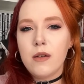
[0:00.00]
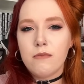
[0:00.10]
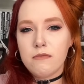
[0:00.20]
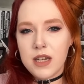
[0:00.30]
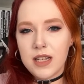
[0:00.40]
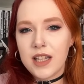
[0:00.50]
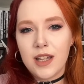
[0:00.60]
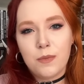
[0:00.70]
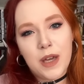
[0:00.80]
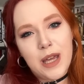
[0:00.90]

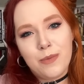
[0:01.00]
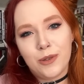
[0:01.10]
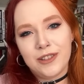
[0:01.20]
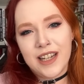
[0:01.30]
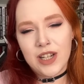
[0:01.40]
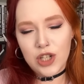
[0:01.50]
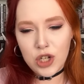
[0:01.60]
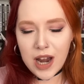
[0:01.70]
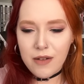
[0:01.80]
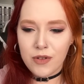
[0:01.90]
meeting people in
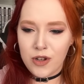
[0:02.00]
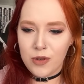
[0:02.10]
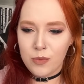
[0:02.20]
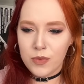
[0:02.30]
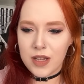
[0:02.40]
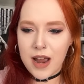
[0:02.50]
chat rooms